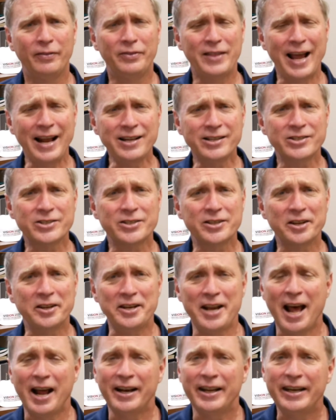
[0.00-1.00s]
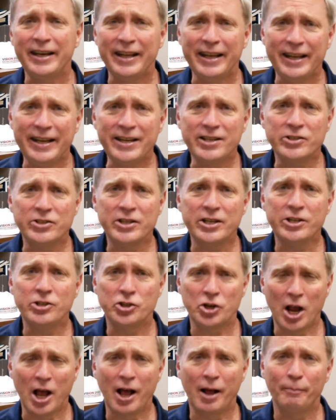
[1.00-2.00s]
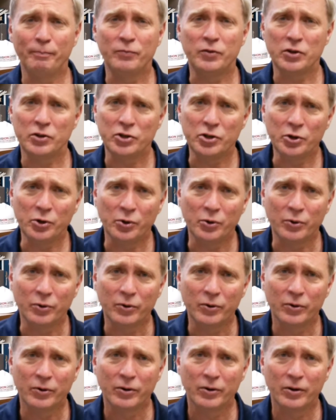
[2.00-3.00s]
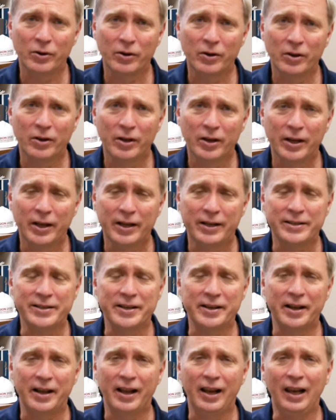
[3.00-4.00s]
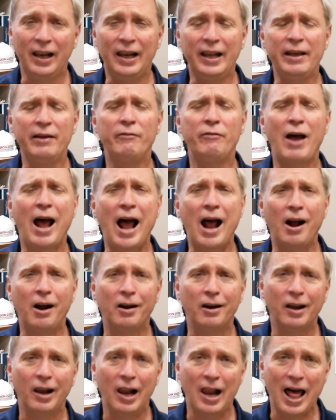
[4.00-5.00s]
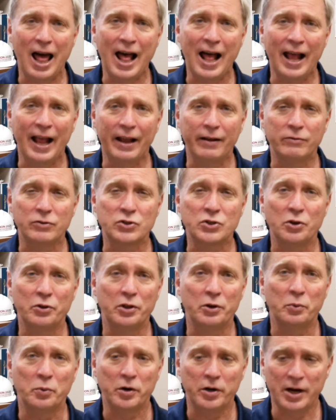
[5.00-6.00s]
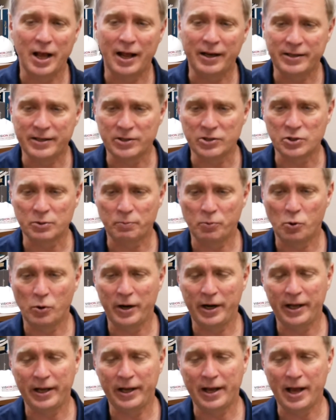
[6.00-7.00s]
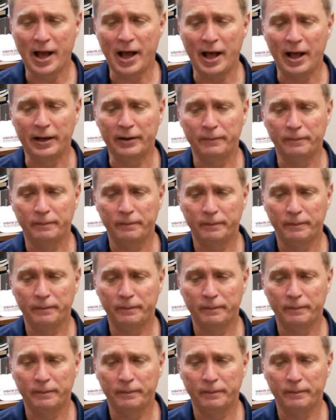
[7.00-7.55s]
That's not an easy job to do, to live our lives so that we're not disappointing God.